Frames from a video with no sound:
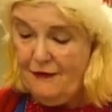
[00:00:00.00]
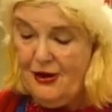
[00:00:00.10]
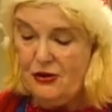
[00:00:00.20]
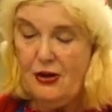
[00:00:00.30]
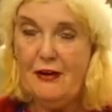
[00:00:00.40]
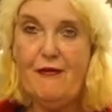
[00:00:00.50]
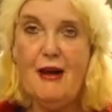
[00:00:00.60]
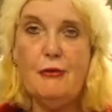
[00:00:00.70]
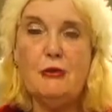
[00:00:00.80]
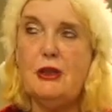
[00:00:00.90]
I eventually
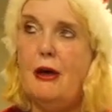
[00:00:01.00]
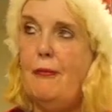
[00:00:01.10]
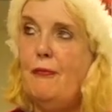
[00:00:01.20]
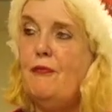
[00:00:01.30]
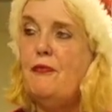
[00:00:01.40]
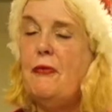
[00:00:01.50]
found some,